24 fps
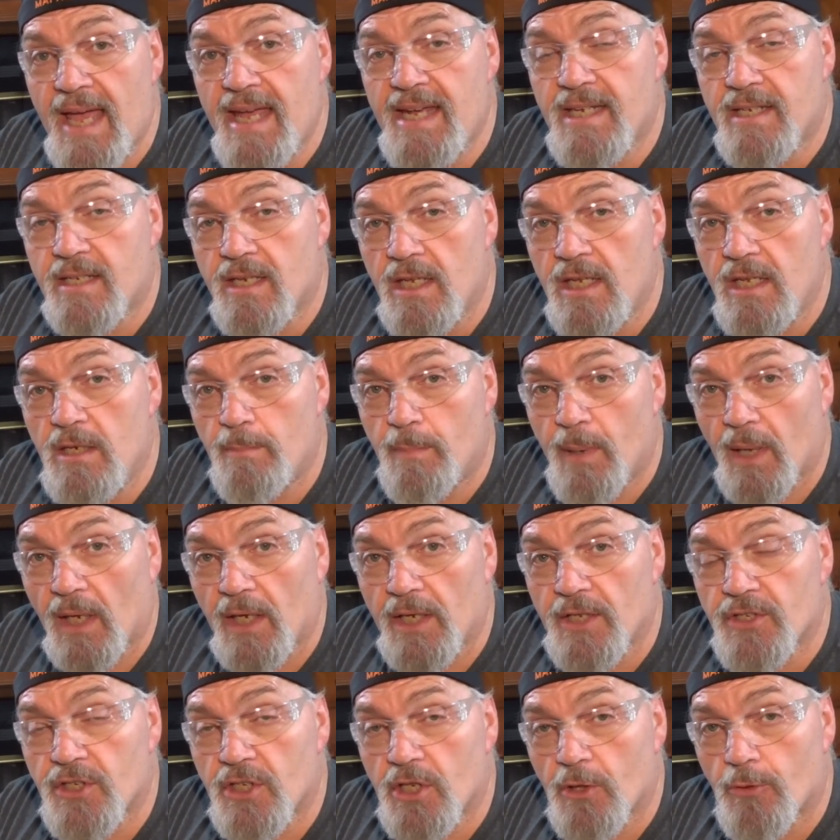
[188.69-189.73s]
18
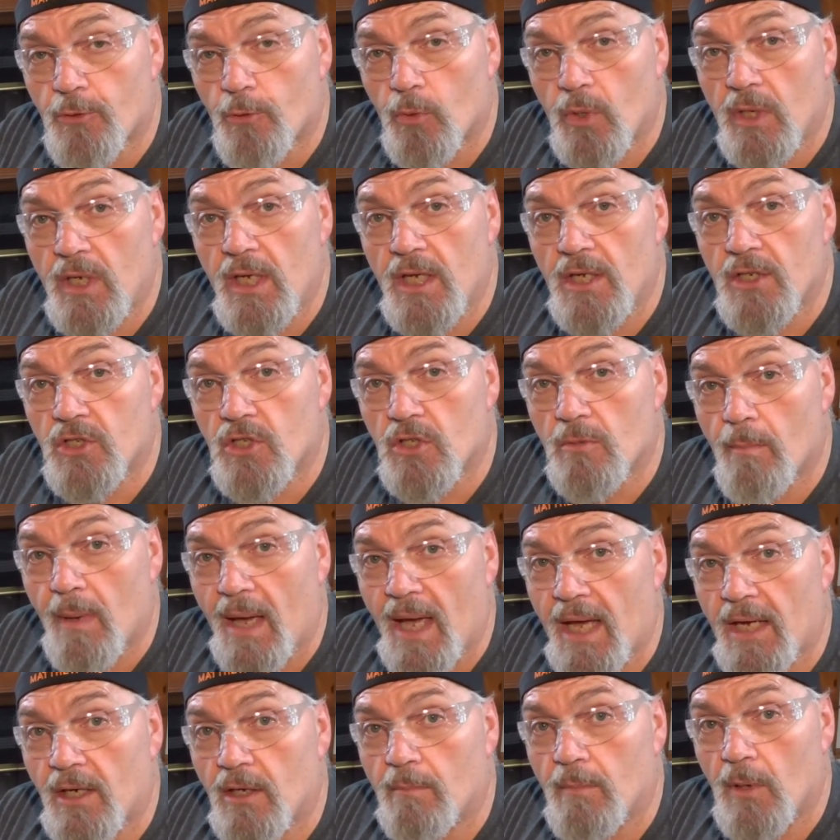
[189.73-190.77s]
pellets in a three inch
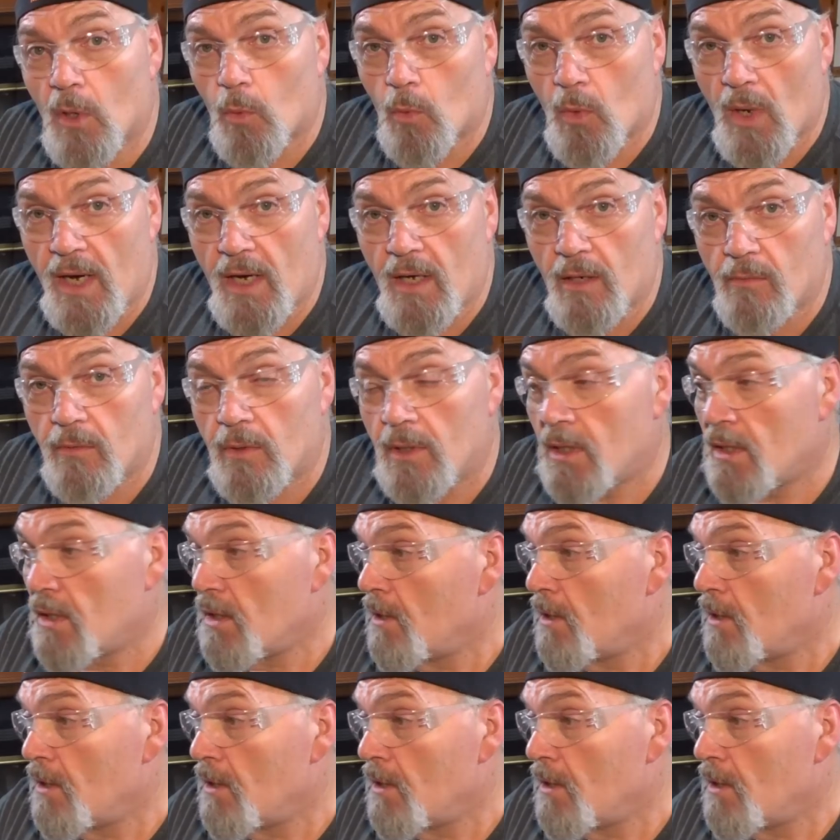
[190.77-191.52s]
magnum round